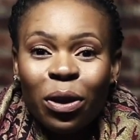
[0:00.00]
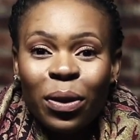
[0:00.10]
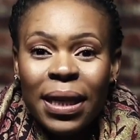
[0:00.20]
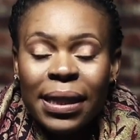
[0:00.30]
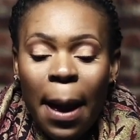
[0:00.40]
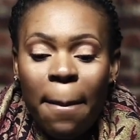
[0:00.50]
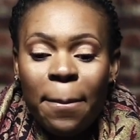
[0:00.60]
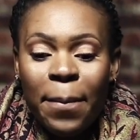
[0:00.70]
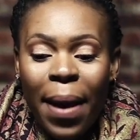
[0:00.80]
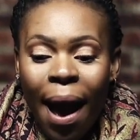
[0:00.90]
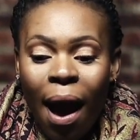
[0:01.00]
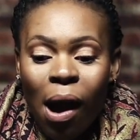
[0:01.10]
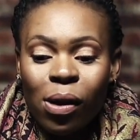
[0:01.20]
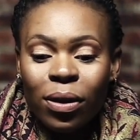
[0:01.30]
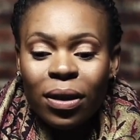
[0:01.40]
is
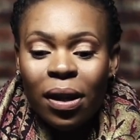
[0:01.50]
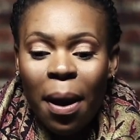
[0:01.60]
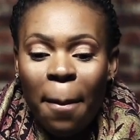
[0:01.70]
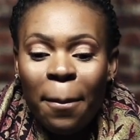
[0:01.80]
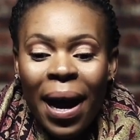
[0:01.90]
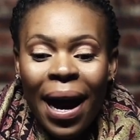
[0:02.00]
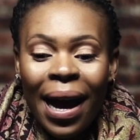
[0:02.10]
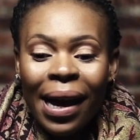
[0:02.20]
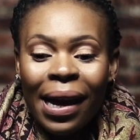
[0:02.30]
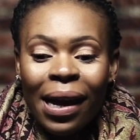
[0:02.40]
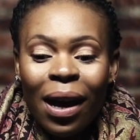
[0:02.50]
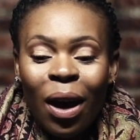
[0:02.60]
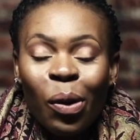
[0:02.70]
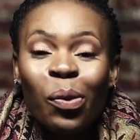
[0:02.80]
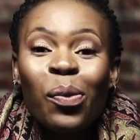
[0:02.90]
about my
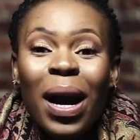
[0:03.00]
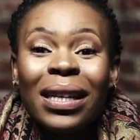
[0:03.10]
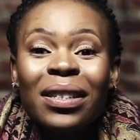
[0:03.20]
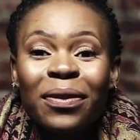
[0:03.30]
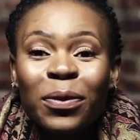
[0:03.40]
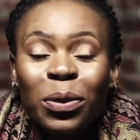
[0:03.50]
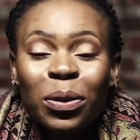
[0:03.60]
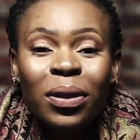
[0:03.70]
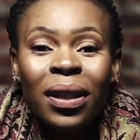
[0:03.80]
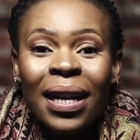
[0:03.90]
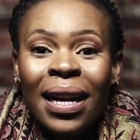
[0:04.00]
wonderful